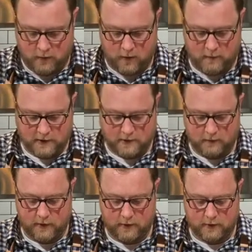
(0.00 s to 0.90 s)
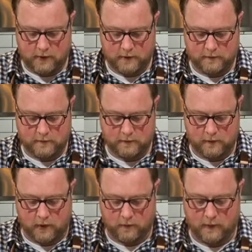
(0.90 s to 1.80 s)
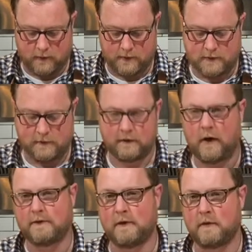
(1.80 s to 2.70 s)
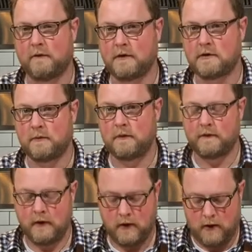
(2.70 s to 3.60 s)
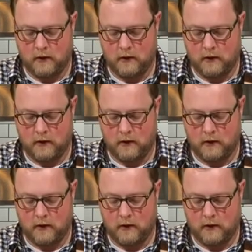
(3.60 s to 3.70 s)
We want to make sure that we don't cook this too long. We want to just soften up the vegetables.